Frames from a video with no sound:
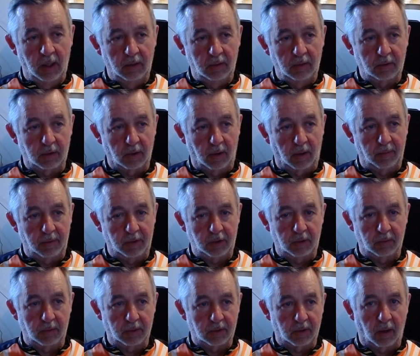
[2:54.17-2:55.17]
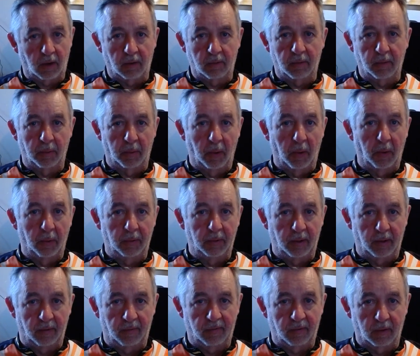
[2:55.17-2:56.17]
So I mean, she was all over the road
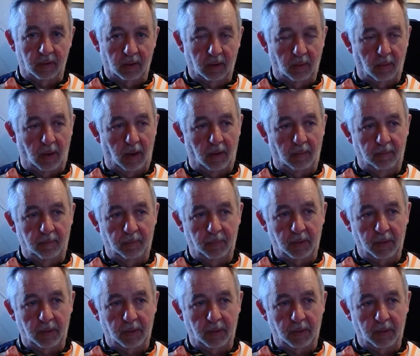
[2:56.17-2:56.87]
there for a little while.